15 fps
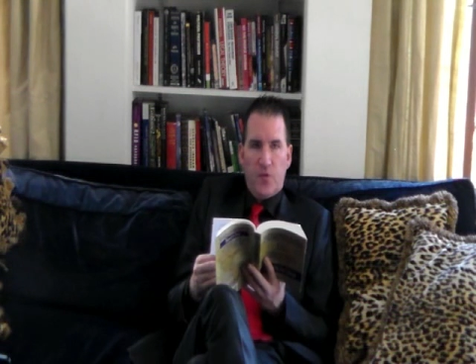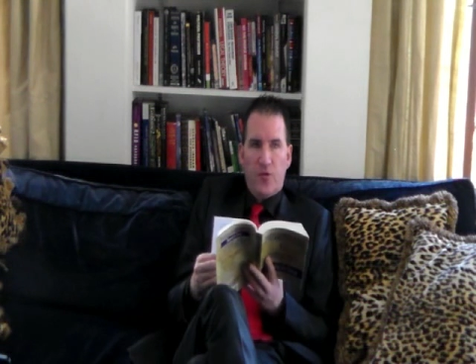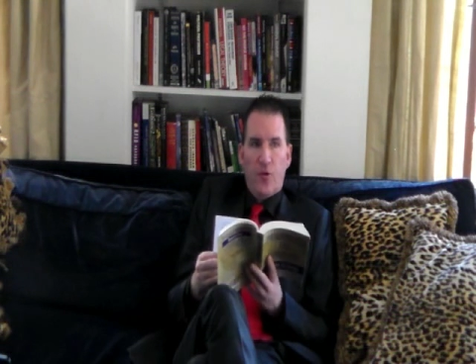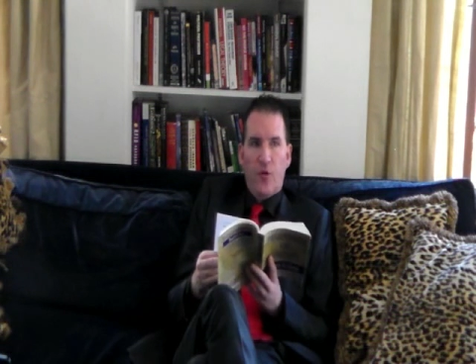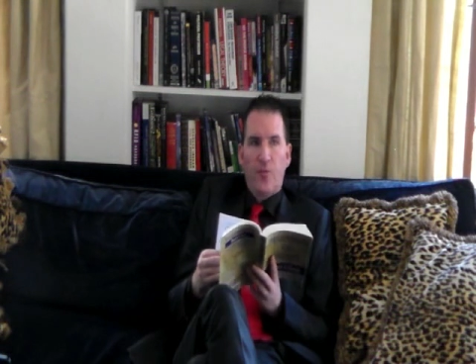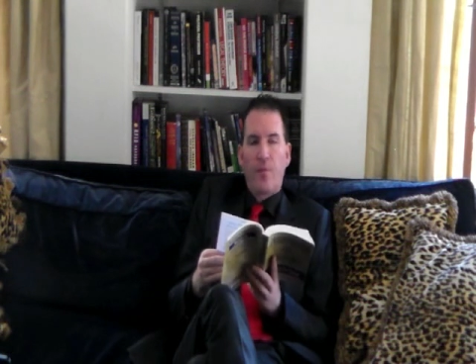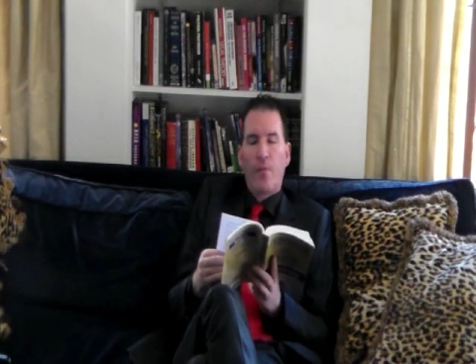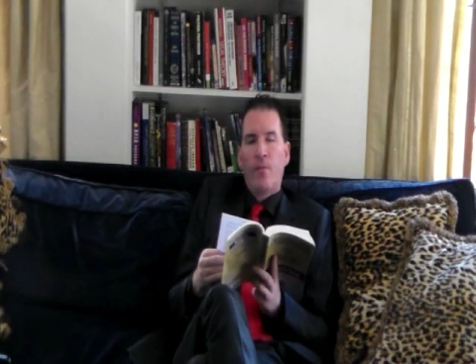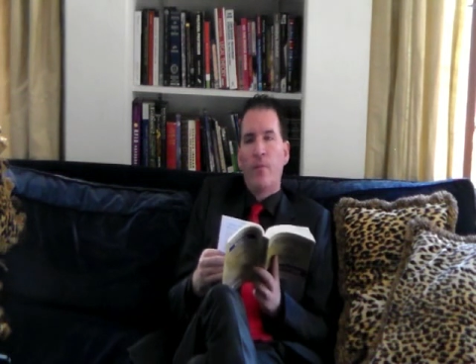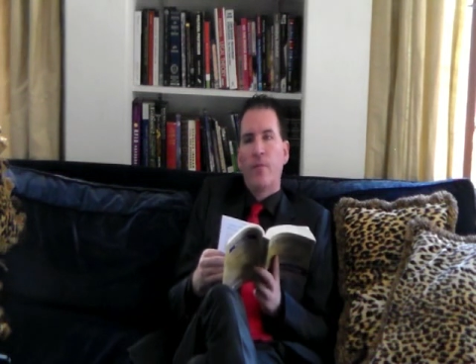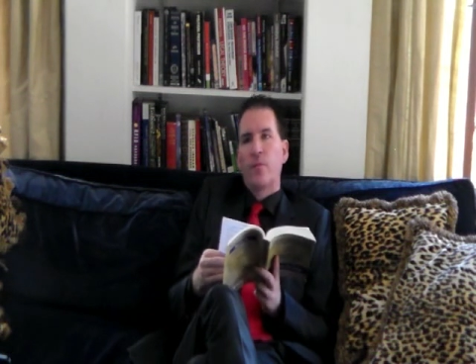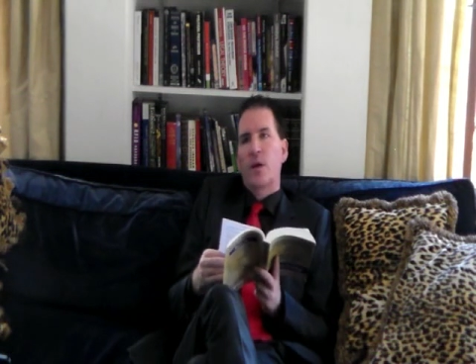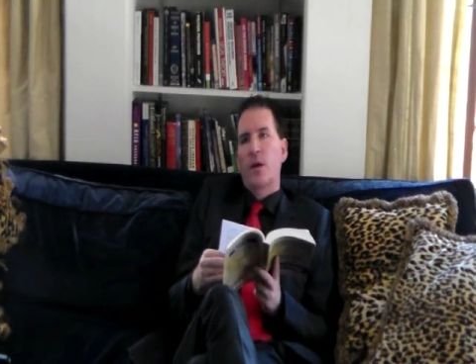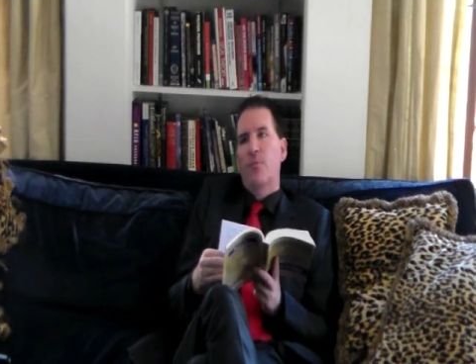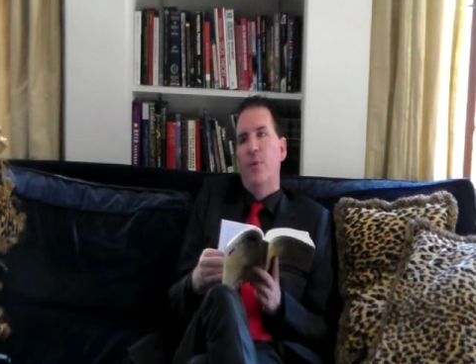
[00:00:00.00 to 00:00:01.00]
So
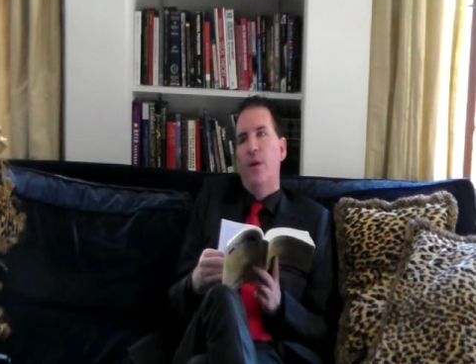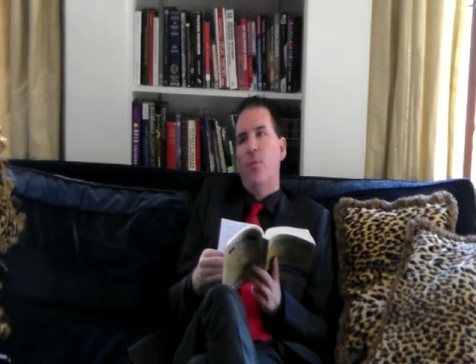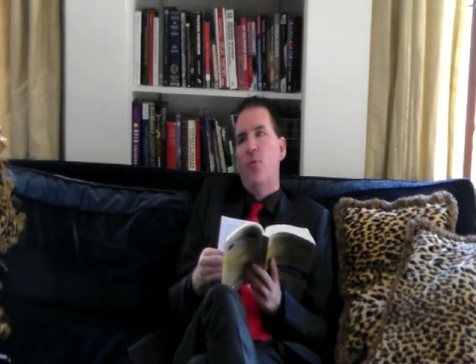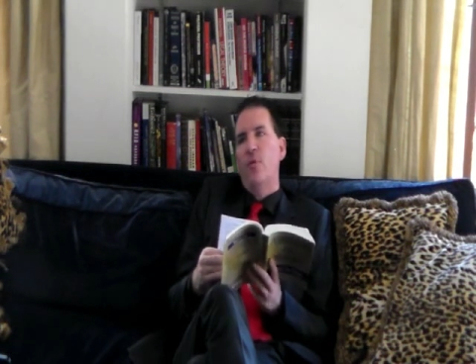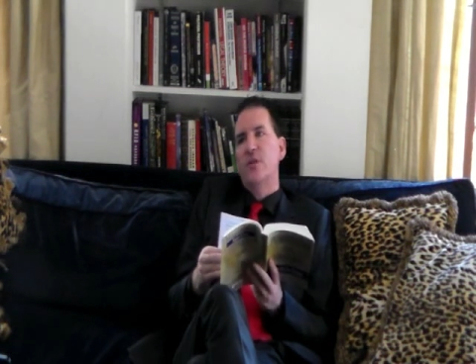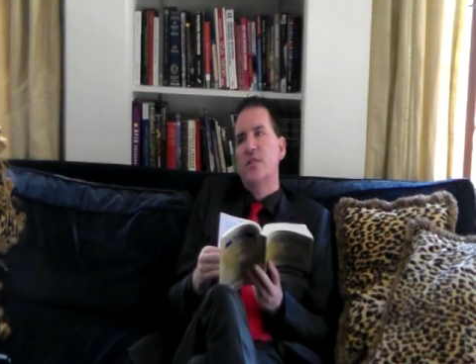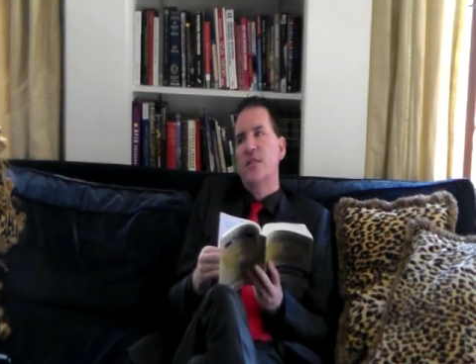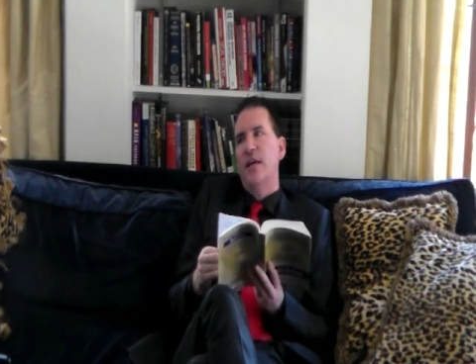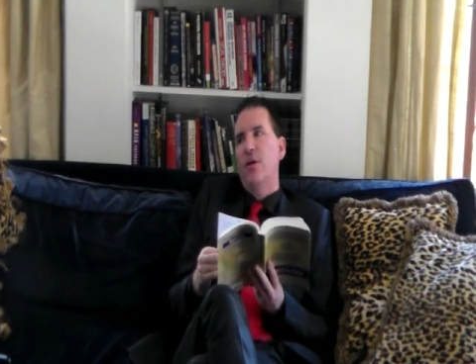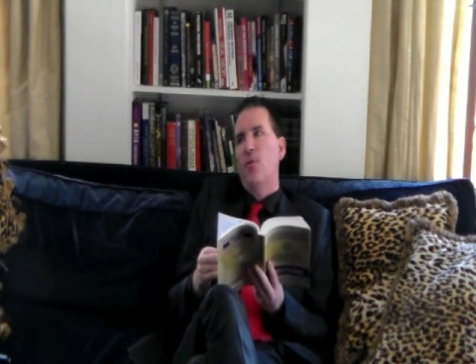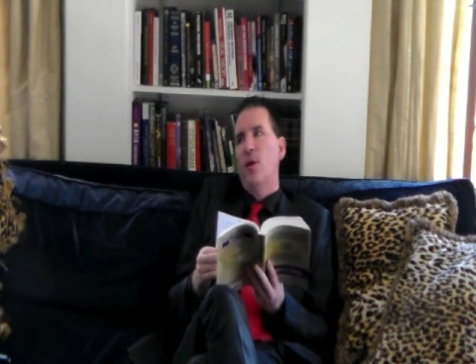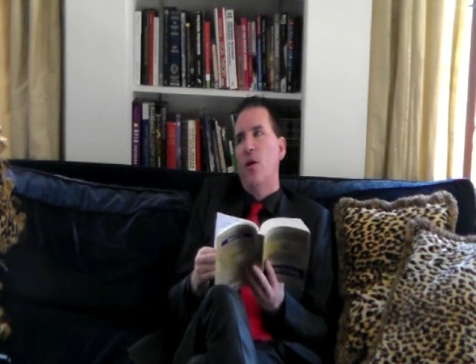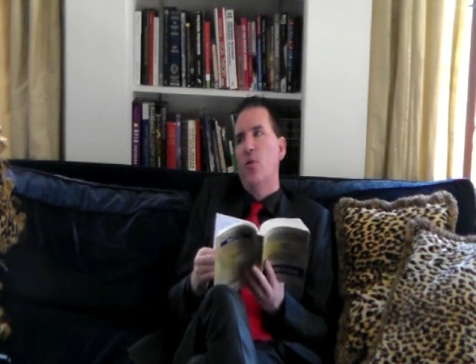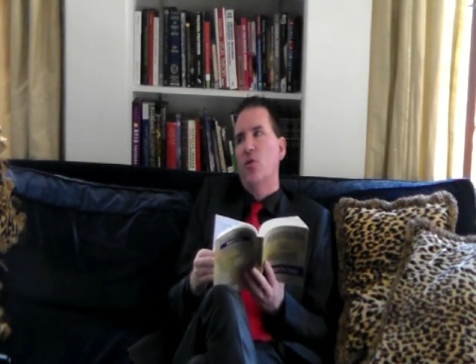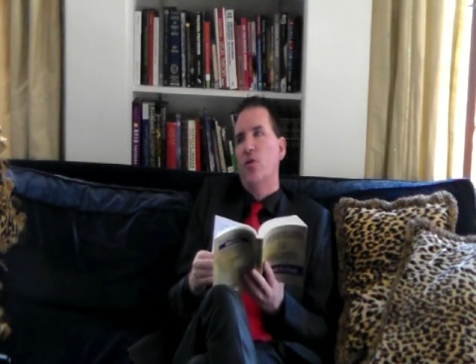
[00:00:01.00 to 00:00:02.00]
people would say,
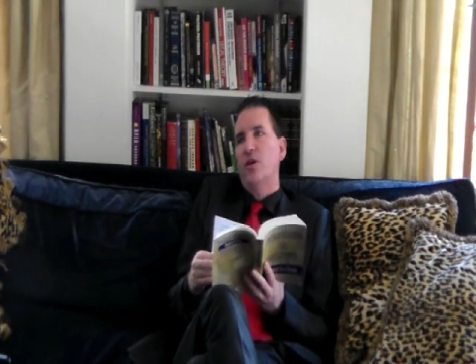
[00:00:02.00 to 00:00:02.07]
well,